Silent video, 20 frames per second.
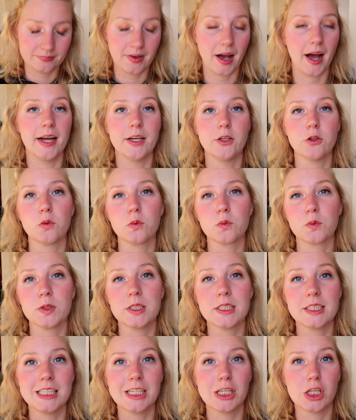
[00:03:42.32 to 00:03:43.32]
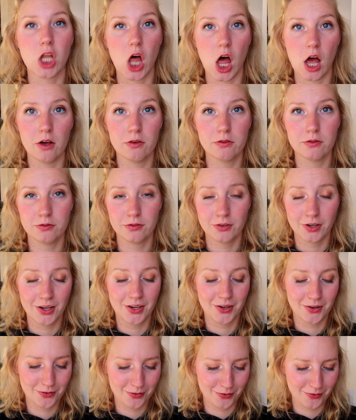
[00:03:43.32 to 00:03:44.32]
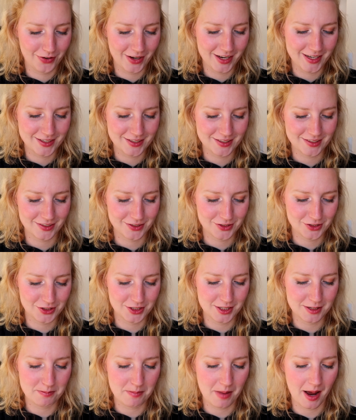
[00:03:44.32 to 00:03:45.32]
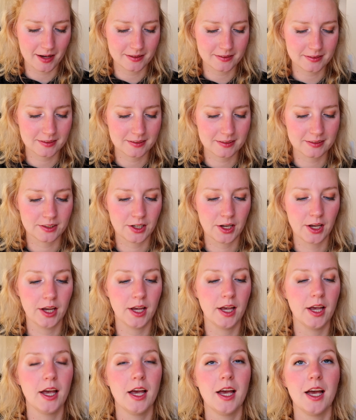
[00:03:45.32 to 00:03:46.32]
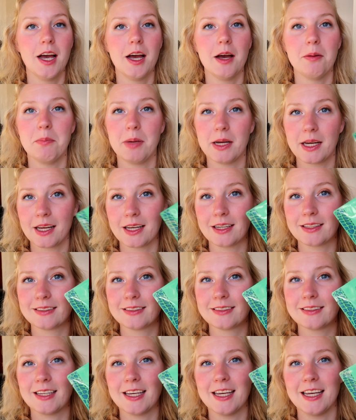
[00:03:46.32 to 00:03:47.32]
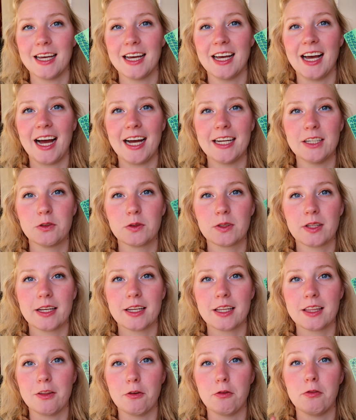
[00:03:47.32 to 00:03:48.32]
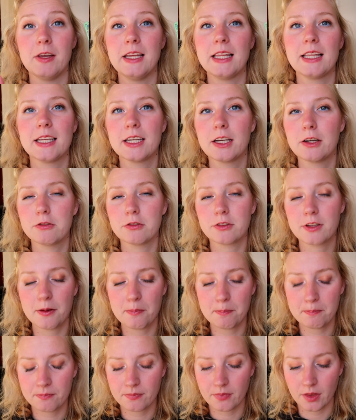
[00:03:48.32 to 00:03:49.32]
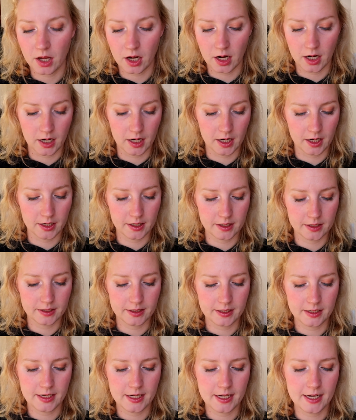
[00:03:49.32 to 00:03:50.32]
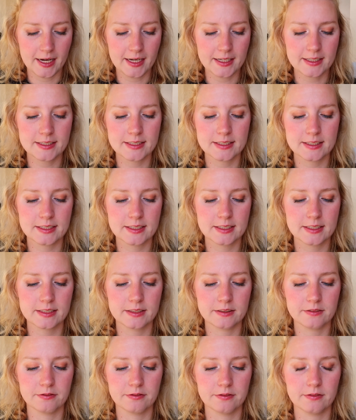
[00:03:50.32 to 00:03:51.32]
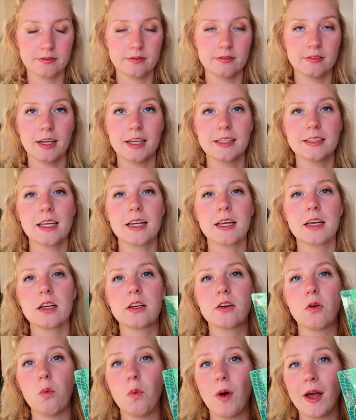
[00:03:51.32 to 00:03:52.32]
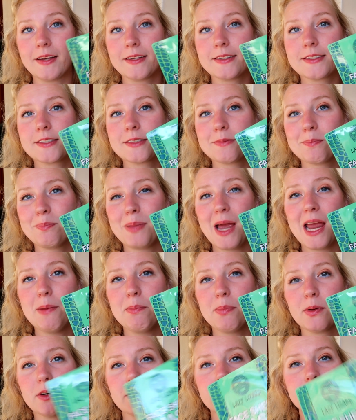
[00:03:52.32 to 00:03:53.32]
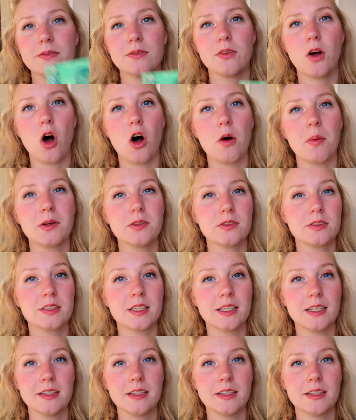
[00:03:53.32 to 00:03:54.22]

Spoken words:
I don't really love face sheet masks because I don't like the feeling of them. It's like wet paper almost,